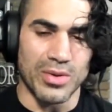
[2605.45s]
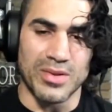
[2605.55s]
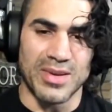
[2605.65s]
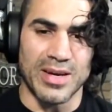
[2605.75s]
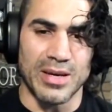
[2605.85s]
the
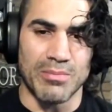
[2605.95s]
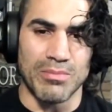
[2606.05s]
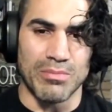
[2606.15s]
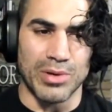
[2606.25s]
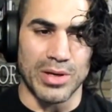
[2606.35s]
time,
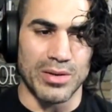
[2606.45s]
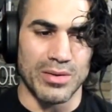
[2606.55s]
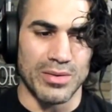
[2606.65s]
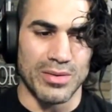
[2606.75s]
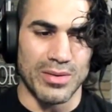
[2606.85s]
but
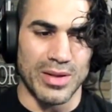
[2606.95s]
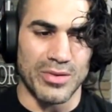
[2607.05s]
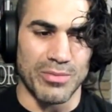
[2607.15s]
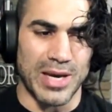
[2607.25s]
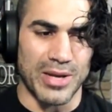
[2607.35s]

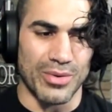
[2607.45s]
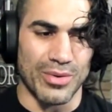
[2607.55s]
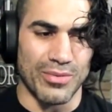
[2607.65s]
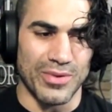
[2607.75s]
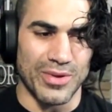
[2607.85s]
it's a matter
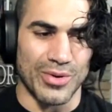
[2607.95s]
of,